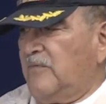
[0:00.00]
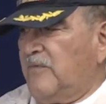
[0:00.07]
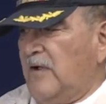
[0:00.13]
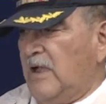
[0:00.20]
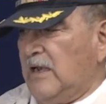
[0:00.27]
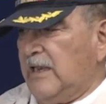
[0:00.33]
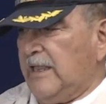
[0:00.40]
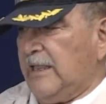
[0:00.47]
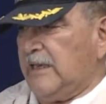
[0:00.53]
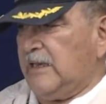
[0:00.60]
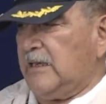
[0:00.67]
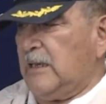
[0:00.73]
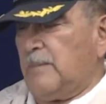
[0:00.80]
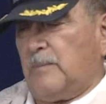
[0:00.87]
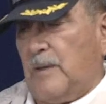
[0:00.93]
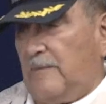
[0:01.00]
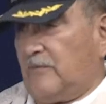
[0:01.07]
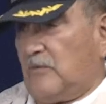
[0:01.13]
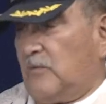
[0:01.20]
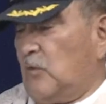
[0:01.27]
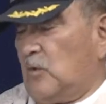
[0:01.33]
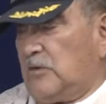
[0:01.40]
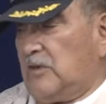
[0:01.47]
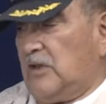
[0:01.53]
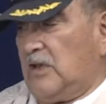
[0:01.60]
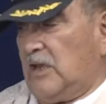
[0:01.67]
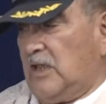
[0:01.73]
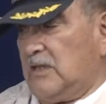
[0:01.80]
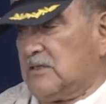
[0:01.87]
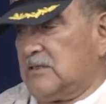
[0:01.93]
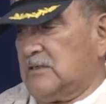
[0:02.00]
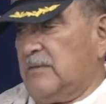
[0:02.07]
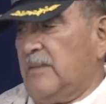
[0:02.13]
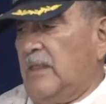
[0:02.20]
finally ended up after 14 days,